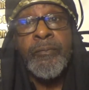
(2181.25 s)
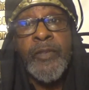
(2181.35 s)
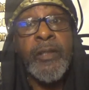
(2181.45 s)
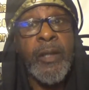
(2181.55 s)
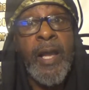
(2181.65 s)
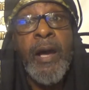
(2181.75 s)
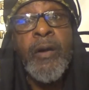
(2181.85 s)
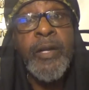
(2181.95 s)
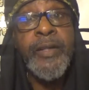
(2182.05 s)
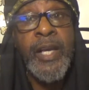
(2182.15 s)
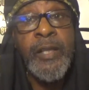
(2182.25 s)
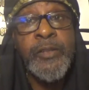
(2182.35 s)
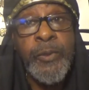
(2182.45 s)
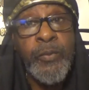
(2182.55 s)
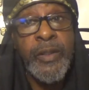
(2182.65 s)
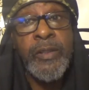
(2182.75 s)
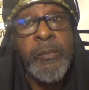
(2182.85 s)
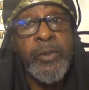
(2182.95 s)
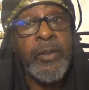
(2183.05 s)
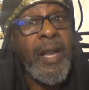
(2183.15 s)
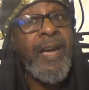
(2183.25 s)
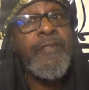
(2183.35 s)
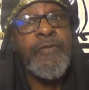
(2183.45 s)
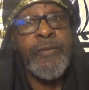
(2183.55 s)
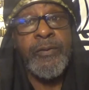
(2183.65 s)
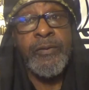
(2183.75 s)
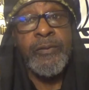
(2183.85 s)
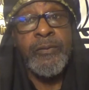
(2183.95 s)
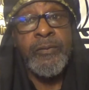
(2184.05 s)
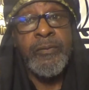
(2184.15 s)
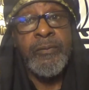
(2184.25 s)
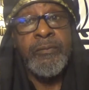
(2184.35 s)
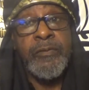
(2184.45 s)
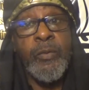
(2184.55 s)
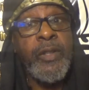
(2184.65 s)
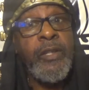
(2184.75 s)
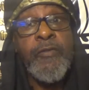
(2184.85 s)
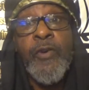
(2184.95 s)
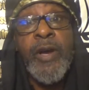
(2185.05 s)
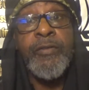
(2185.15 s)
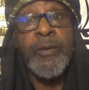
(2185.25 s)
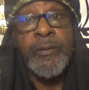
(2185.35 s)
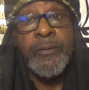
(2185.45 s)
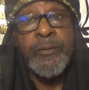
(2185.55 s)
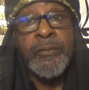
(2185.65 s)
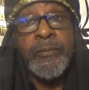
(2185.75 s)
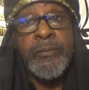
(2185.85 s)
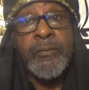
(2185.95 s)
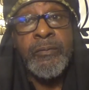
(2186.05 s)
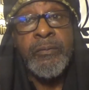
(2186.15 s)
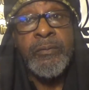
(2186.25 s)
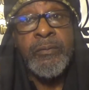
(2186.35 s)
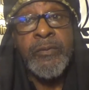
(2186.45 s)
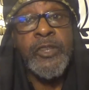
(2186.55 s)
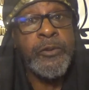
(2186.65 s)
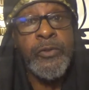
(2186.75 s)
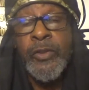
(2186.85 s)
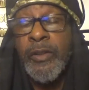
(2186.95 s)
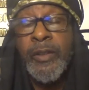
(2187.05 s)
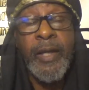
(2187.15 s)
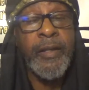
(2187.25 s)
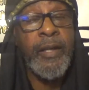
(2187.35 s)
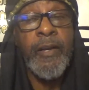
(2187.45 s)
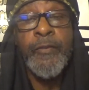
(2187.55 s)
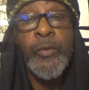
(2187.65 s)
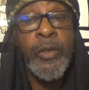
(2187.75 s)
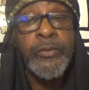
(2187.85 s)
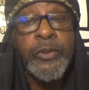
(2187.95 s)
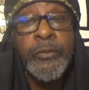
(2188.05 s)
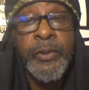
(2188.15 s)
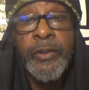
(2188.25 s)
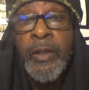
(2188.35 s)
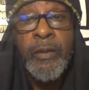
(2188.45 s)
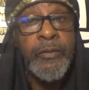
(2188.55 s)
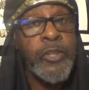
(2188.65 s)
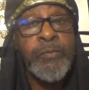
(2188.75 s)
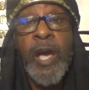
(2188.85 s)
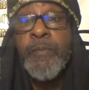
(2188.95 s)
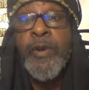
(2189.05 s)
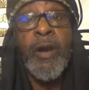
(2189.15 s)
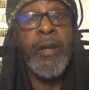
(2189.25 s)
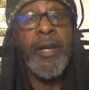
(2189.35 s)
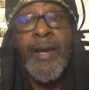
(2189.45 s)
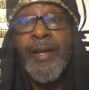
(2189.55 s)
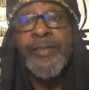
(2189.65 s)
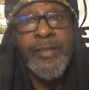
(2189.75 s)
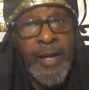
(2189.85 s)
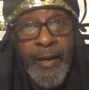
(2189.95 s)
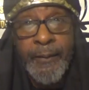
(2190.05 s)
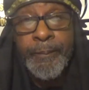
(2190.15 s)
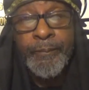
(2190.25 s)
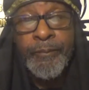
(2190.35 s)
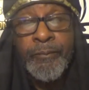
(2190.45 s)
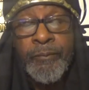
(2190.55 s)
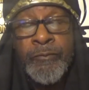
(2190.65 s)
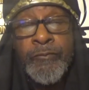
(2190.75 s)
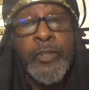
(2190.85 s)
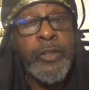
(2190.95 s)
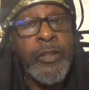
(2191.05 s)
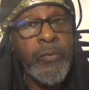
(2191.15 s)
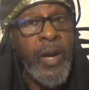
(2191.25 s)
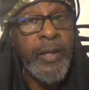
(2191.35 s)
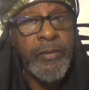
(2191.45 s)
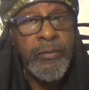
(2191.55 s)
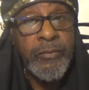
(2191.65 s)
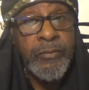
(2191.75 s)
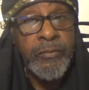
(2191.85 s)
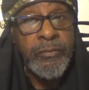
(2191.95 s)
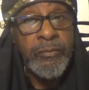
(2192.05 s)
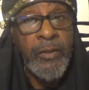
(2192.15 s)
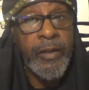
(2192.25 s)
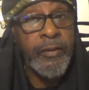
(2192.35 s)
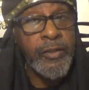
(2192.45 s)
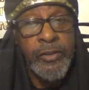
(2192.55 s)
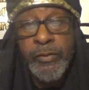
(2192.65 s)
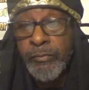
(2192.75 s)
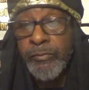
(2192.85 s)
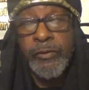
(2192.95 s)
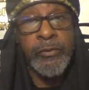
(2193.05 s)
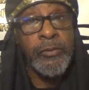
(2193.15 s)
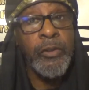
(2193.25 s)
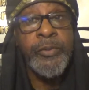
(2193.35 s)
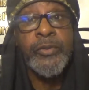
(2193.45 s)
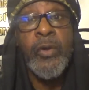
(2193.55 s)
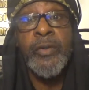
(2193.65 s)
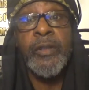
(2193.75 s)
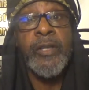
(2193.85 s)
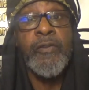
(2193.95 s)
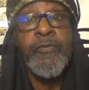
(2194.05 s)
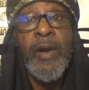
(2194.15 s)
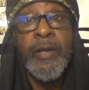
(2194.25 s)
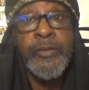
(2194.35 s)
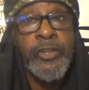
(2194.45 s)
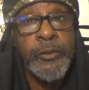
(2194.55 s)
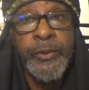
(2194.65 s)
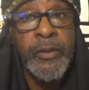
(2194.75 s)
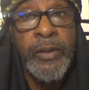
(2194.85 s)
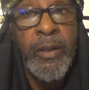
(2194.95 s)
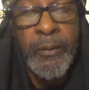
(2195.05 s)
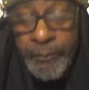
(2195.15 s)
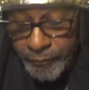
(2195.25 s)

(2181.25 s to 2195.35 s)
can allow our names to be written in the book of life. We can live forever. Because you can look at it however you want to, but this might be our last time to get it right. After this, you're going to be thrown in the lake of fire. The judgments could come.